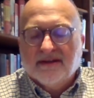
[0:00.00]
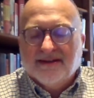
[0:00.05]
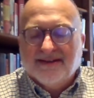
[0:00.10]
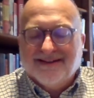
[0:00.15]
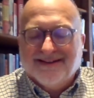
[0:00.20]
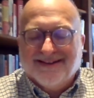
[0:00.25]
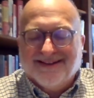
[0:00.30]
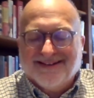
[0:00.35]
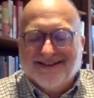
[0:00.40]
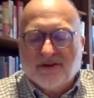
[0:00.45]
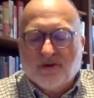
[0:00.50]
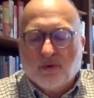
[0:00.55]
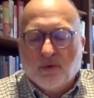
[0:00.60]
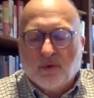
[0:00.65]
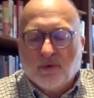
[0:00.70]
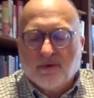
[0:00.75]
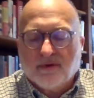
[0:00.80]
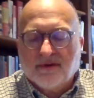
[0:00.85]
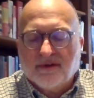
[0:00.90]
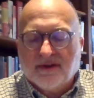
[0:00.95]
not in
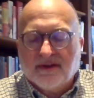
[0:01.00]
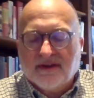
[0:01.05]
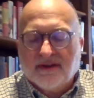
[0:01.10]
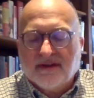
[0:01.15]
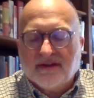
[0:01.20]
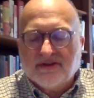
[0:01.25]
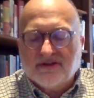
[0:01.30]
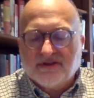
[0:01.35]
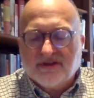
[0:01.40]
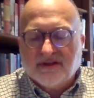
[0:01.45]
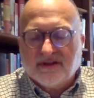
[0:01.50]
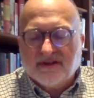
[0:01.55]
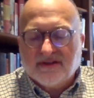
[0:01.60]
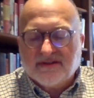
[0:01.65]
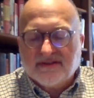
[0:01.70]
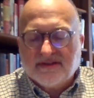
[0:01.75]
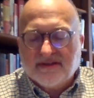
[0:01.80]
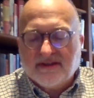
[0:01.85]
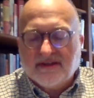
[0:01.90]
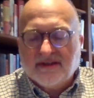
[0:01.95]
quarreling and
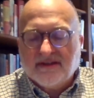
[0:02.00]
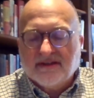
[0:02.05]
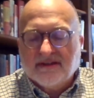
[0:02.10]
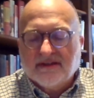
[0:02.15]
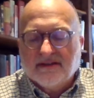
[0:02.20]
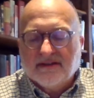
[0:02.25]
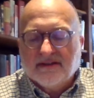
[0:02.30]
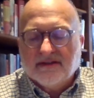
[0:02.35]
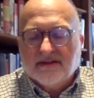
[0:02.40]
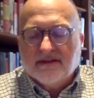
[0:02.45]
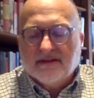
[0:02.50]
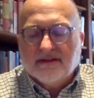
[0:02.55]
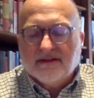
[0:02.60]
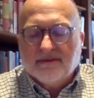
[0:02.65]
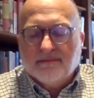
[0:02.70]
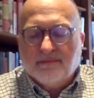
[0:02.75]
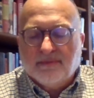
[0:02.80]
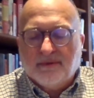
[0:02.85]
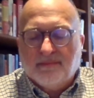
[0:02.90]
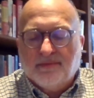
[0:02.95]
jealousy
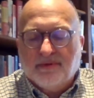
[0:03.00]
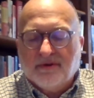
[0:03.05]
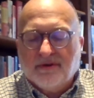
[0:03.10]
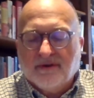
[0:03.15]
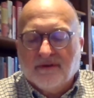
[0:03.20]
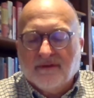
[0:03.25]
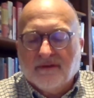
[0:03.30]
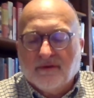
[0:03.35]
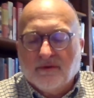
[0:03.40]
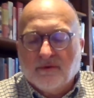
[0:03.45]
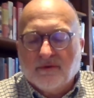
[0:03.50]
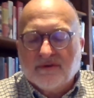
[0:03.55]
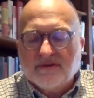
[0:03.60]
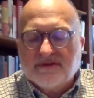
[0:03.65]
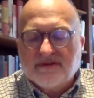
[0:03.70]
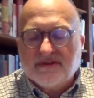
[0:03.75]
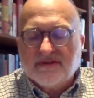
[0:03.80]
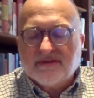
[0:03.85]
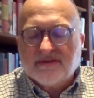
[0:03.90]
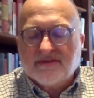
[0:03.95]
but put on the Lord
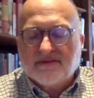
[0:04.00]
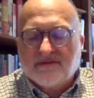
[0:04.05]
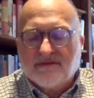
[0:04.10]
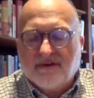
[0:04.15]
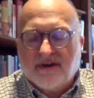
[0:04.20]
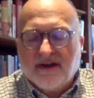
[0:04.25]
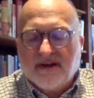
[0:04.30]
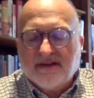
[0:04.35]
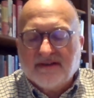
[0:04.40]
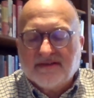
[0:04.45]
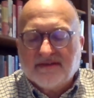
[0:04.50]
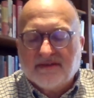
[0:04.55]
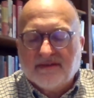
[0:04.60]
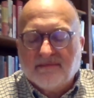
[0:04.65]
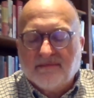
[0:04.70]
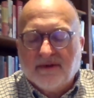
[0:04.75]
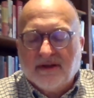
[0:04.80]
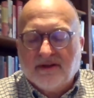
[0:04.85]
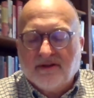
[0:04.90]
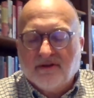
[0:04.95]
Jesus Christ, and
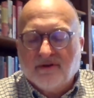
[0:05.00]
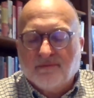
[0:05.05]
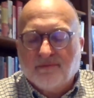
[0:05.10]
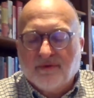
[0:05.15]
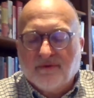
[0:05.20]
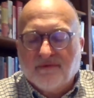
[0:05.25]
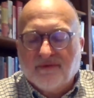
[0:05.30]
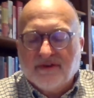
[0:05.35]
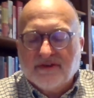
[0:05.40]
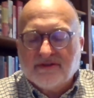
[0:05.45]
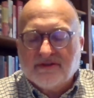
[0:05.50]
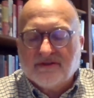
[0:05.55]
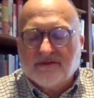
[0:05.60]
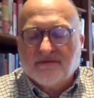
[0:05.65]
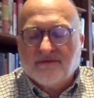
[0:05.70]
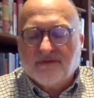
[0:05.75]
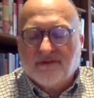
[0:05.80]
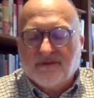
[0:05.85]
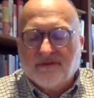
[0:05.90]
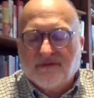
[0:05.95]
make no provision
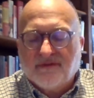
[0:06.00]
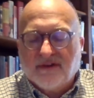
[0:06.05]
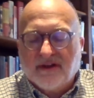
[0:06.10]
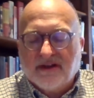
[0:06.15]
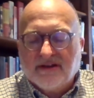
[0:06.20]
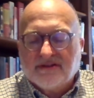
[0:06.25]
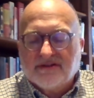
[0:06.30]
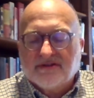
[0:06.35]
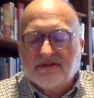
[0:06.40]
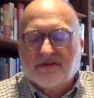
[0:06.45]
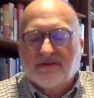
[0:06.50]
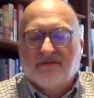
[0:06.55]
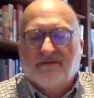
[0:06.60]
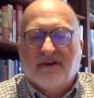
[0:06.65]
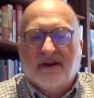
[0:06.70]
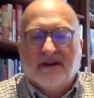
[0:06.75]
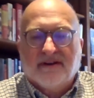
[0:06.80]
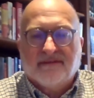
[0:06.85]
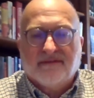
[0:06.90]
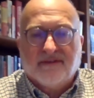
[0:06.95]
for the flesh to
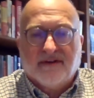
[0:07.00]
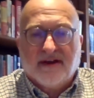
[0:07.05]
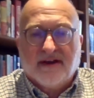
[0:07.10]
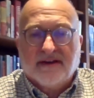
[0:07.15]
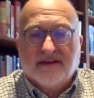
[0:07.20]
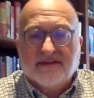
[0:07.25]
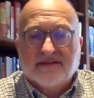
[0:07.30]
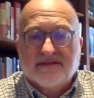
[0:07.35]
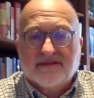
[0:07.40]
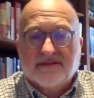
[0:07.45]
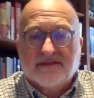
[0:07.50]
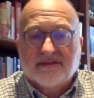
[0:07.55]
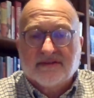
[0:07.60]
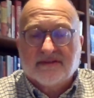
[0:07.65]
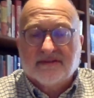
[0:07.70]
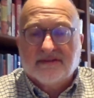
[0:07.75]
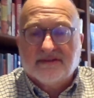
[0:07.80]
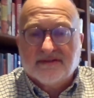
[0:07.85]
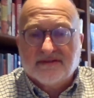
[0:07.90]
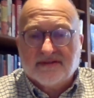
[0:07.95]
gratify its
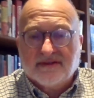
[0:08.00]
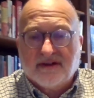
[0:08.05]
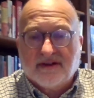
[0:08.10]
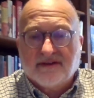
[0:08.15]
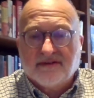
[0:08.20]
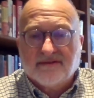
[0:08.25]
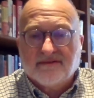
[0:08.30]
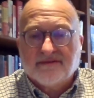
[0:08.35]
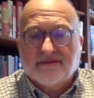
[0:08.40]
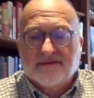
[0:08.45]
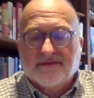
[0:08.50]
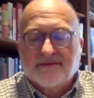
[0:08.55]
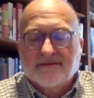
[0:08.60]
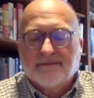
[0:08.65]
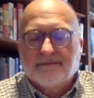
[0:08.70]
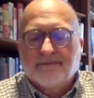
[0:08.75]
desires.